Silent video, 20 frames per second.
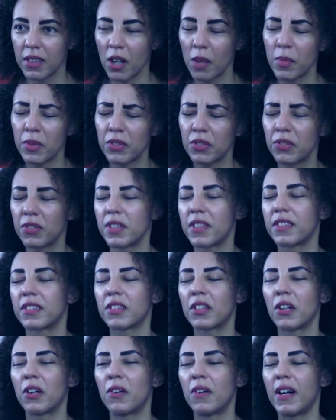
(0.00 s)
almost 2
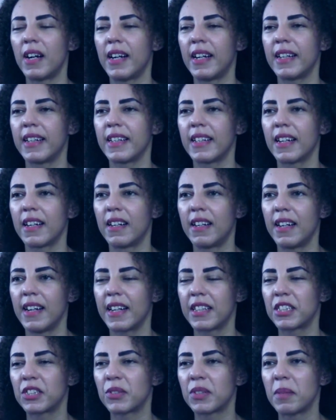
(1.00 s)
years ago, I
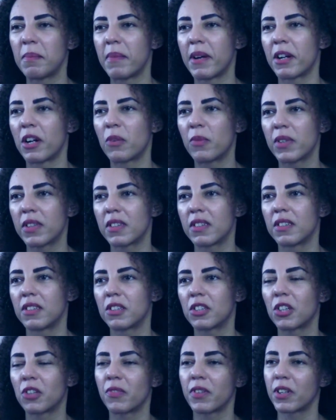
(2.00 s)
actually met up with
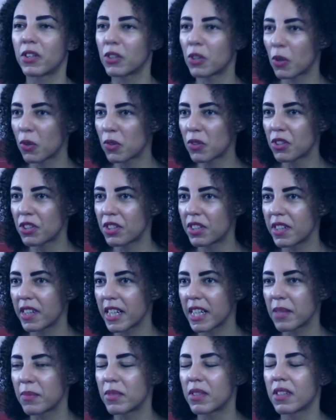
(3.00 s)
a career coach
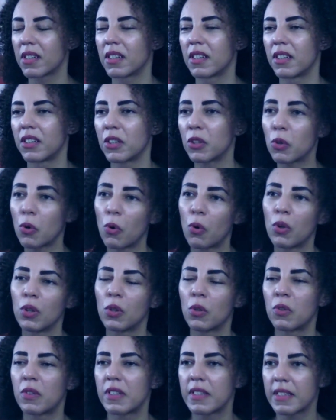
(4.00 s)
named
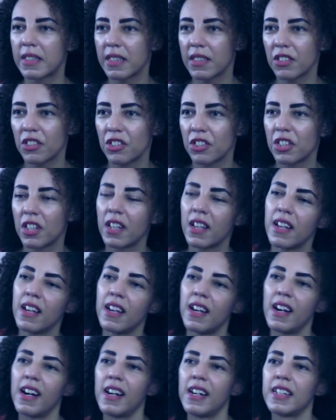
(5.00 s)
Nicole Orisic,
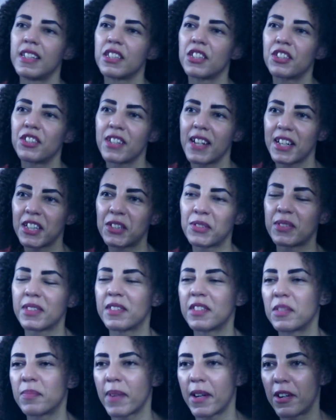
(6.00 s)
and she actually
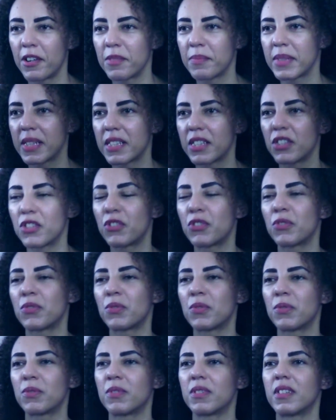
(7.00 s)
inspired me
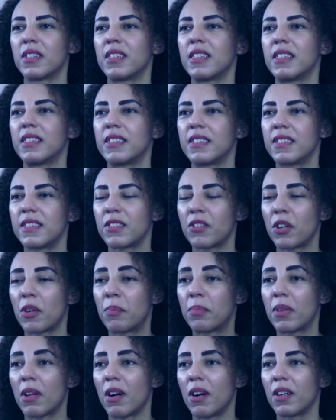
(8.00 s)
to start a
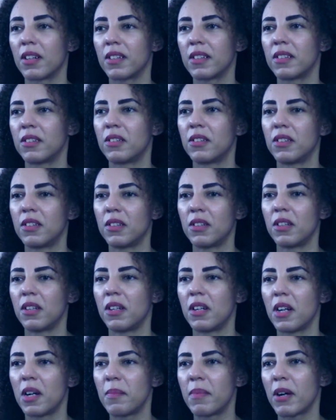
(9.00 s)
blog
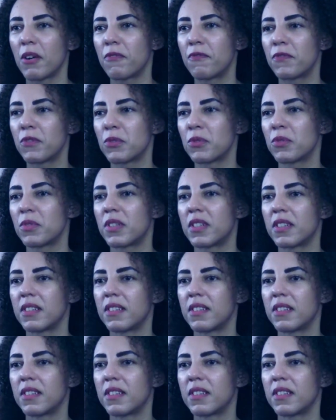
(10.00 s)
about food.